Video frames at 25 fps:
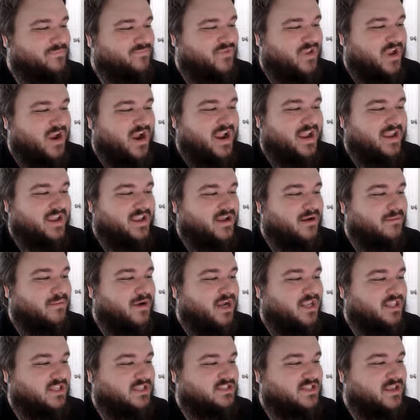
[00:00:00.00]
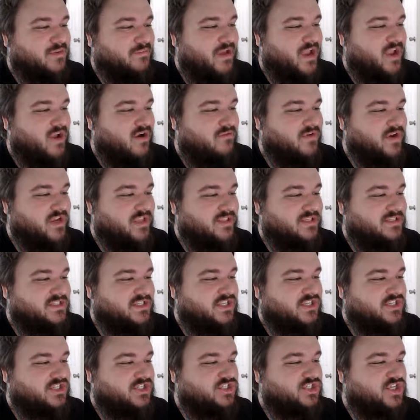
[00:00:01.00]
All right, come on. Let's get back over here. Let's
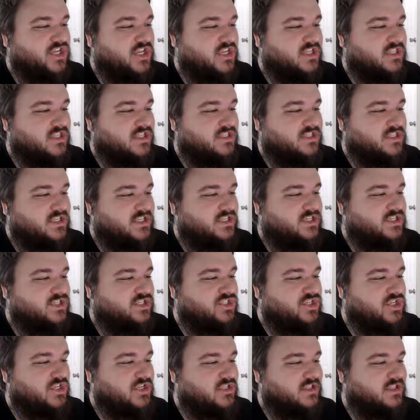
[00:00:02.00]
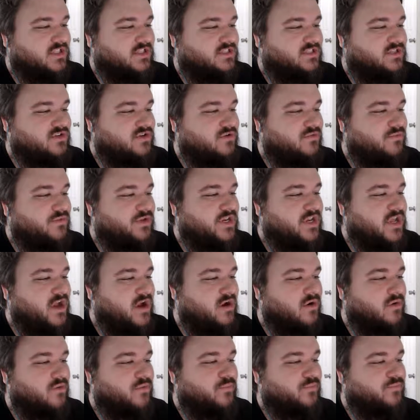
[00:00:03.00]
get to cheating. Let's get to cheating. Let's do what we
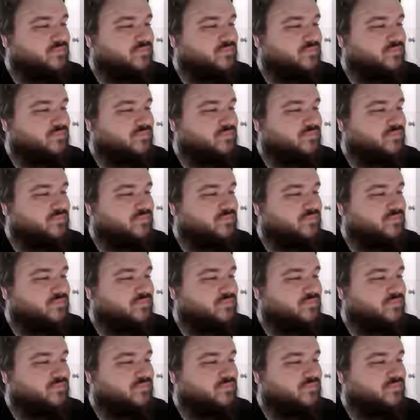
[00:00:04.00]
know.